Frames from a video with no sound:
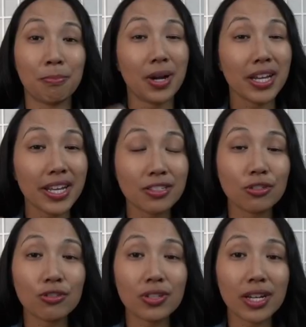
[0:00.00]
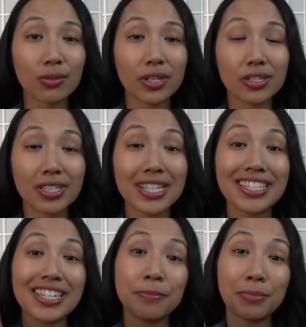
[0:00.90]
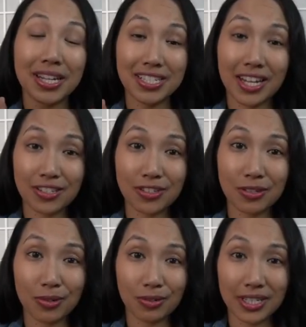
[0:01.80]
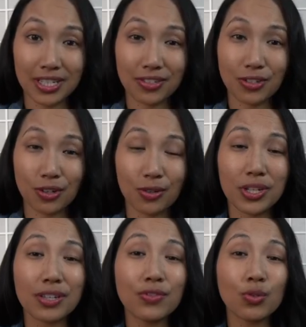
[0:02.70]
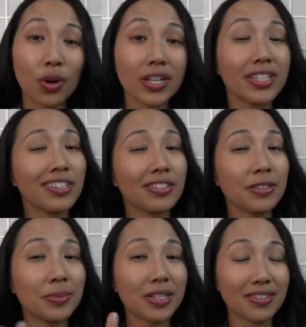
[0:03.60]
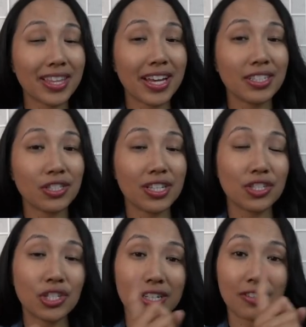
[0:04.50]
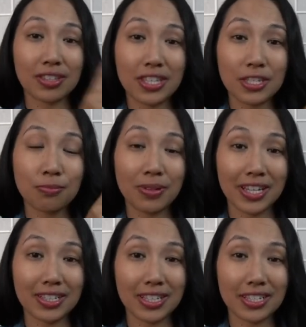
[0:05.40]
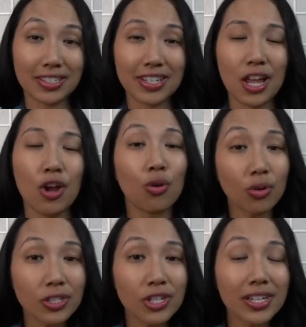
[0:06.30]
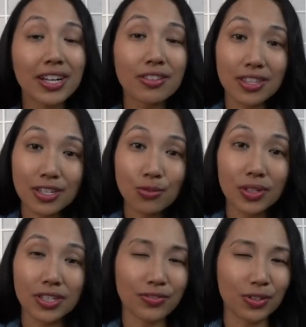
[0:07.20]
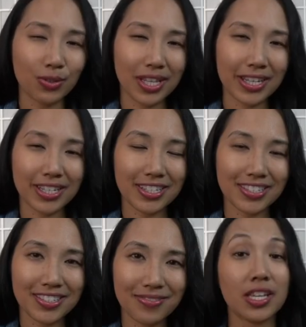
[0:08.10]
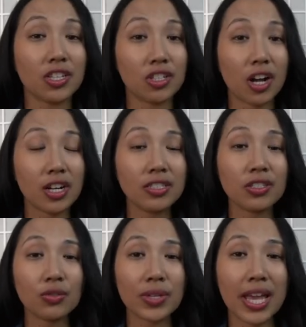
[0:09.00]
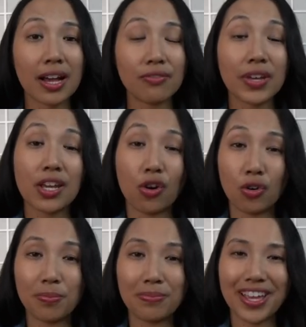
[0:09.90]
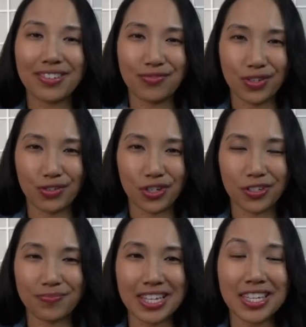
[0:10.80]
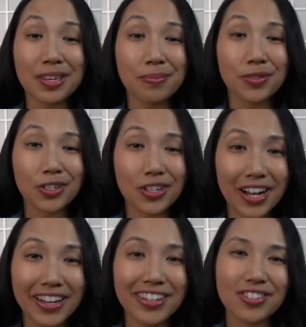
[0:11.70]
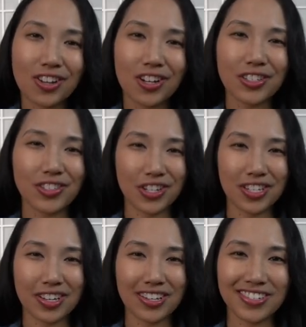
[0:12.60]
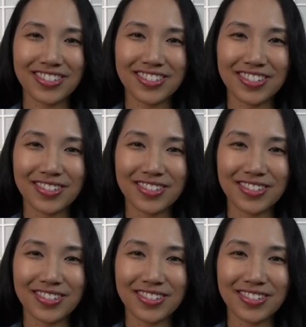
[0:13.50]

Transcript: My answer to that question is in my testimonies. So if you want to hear about that, then check out this playlist or check out this one if you would like it. In God, we have a hope and future. Keep your eyes on Jesus.